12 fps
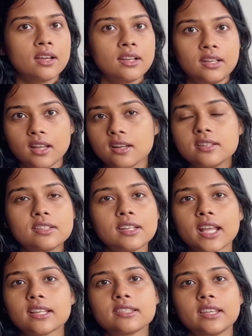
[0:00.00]
London
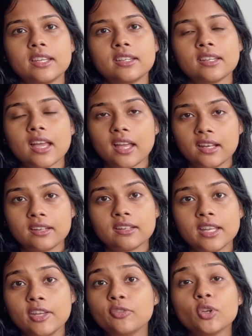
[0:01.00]
accent, and
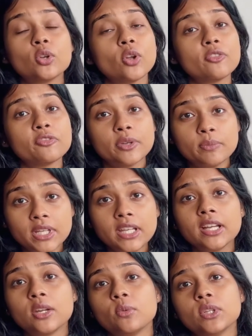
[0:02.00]
if you're not
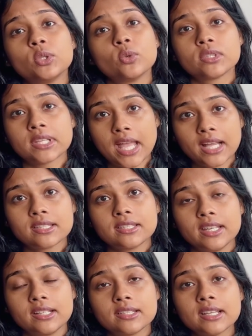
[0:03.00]
familiar with those
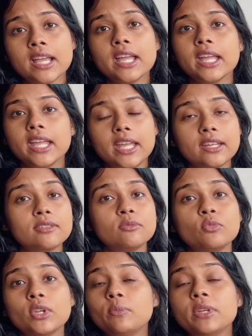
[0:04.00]
accents, it
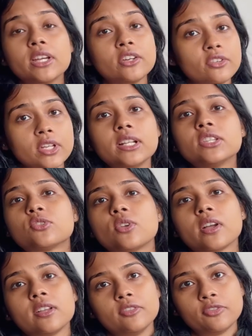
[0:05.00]
will be a real
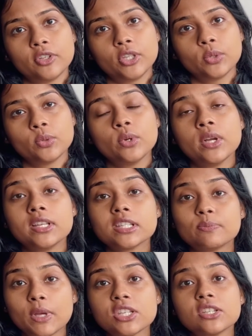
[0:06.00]
struggle for you,
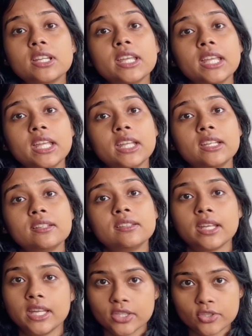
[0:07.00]
especially in
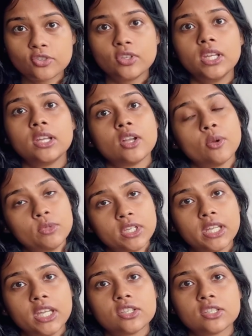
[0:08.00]
history,
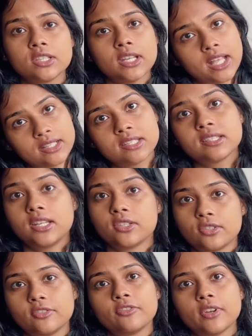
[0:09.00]
communication and
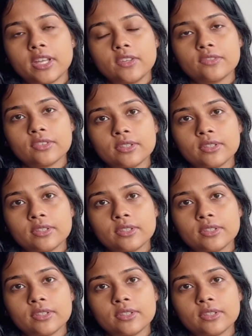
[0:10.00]
Station 5.